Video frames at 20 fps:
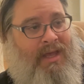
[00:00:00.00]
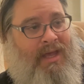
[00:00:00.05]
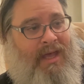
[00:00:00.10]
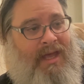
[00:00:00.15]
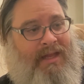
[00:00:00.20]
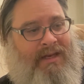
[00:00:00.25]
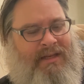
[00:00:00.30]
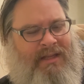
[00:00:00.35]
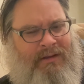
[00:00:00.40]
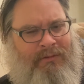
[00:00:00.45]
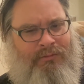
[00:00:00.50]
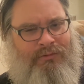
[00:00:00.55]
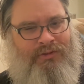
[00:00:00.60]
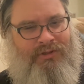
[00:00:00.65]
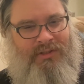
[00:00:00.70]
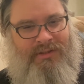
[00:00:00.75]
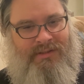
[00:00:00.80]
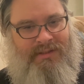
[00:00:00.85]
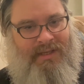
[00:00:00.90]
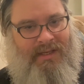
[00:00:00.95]
And he was
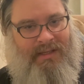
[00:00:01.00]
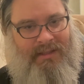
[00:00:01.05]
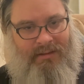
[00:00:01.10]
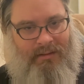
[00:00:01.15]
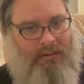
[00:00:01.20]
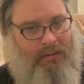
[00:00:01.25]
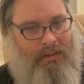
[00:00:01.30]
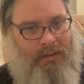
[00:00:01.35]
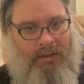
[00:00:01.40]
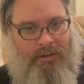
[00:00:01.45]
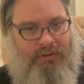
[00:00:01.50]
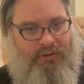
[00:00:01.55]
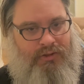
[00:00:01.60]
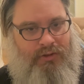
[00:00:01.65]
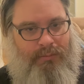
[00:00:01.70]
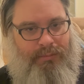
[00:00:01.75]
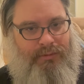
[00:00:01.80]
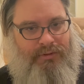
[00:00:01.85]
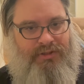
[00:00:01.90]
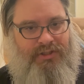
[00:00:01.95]
just like
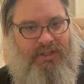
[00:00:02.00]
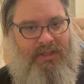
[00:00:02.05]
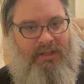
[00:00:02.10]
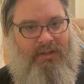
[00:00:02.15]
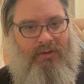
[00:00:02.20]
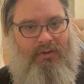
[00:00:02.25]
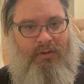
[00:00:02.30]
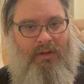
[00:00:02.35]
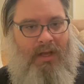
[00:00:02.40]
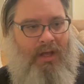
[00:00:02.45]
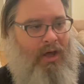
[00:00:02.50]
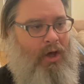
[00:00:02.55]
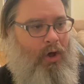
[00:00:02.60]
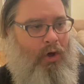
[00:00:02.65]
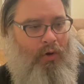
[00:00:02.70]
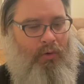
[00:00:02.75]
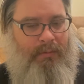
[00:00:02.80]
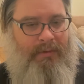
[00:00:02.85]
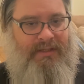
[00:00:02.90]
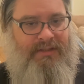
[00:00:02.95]
super chill,
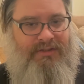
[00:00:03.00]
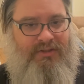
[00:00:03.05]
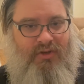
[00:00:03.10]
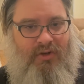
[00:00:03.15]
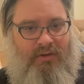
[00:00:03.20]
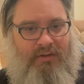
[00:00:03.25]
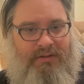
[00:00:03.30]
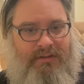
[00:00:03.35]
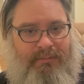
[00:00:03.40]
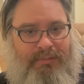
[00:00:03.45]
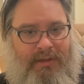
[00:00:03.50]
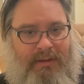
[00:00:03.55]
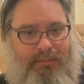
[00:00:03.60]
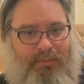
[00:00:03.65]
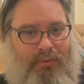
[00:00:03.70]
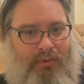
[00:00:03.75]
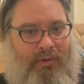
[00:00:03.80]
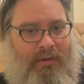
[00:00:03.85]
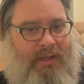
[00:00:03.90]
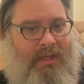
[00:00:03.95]
always talked to
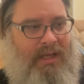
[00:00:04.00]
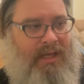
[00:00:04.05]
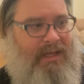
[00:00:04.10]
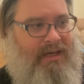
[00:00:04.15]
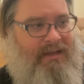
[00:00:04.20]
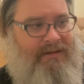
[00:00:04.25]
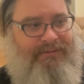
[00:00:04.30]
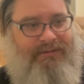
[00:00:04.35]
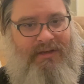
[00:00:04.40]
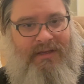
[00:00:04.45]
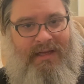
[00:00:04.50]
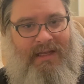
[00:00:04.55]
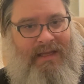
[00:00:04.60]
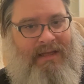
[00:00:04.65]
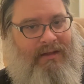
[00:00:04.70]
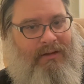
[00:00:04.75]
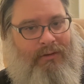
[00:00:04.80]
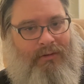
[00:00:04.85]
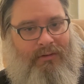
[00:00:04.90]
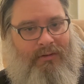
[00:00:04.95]
people. And even
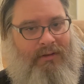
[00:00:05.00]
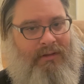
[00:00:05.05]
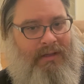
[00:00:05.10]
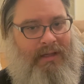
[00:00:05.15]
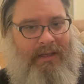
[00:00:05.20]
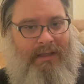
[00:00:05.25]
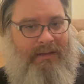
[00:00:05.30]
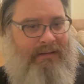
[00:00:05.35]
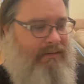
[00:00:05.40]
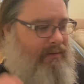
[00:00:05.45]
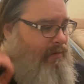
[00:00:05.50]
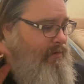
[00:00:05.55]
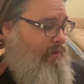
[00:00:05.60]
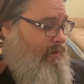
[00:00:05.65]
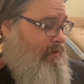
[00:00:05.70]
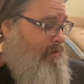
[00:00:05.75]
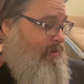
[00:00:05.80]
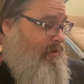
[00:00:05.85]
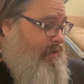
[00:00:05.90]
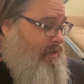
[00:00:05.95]
now, like
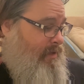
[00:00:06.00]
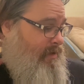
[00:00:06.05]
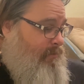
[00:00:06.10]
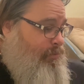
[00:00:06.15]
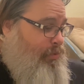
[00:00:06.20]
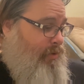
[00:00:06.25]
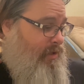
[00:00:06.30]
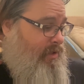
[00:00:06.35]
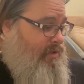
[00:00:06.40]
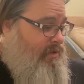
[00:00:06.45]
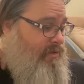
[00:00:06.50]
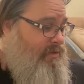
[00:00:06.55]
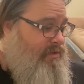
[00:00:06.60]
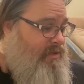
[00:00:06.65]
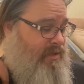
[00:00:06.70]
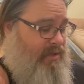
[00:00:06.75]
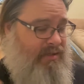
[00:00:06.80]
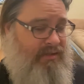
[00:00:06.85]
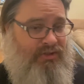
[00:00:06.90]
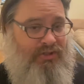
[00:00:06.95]
because
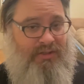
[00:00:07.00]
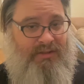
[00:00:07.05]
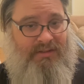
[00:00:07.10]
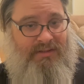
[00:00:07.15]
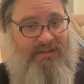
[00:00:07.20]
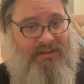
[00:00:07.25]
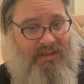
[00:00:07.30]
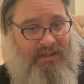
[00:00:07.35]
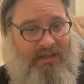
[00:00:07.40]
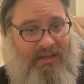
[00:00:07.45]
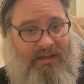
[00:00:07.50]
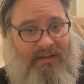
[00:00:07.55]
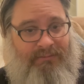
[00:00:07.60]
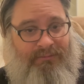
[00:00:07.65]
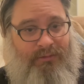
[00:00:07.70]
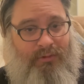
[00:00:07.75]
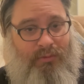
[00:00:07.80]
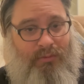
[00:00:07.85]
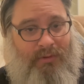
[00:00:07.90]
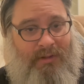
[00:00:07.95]
he just,
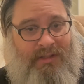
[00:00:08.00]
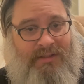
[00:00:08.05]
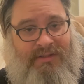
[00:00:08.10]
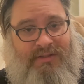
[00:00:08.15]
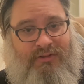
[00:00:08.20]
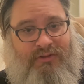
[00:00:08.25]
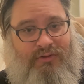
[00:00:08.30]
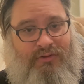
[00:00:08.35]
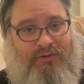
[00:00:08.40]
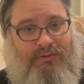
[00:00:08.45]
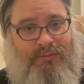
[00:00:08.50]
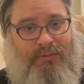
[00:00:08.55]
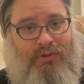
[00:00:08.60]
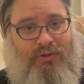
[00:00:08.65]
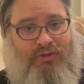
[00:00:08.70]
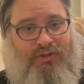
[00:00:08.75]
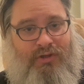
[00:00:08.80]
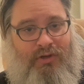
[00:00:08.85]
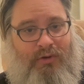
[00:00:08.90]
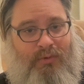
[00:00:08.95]
if you listen to his
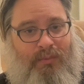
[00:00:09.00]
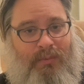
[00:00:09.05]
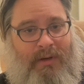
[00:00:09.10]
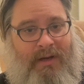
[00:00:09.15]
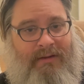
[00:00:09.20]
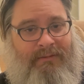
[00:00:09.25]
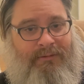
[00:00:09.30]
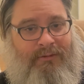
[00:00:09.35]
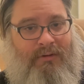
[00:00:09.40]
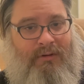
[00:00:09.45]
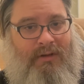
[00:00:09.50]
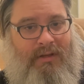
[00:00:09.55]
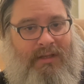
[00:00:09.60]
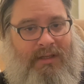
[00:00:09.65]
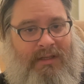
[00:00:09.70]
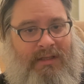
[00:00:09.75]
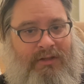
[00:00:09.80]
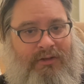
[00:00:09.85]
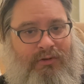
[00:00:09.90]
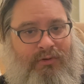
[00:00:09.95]
music or whatever,
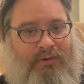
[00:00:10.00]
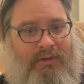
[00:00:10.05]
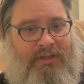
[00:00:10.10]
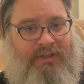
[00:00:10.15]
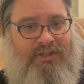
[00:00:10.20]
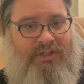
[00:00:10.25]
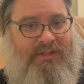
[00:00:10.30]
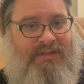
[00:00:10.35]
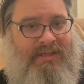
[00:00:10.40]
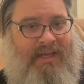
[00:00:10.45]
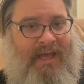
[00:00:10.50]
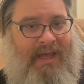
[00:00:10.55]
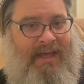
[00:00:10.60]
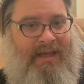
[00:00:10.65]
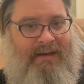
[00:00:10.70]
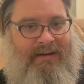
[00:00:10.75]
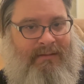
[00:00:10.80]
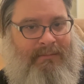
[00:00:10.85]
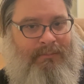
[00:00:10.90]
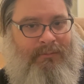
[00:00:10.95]
and you could just
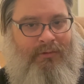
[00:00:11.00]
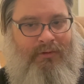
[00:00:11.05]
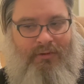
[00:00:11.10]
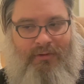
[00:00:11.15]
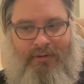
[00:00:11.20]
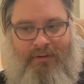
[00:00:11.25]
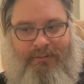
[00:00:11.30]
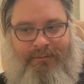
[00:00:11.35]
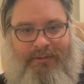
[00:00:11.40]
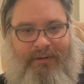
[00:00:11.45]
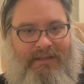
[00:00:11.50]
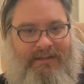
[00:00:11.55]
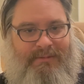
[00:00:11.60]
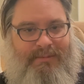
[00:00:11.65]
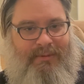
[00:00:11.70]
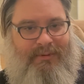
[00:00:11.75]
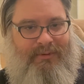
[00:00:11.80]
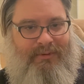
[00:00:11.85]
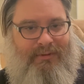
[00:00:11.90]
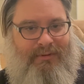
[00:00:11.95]
add him on
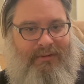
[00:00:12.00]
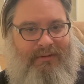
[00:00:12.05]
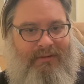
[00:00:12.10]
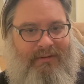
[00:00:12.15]
Facebook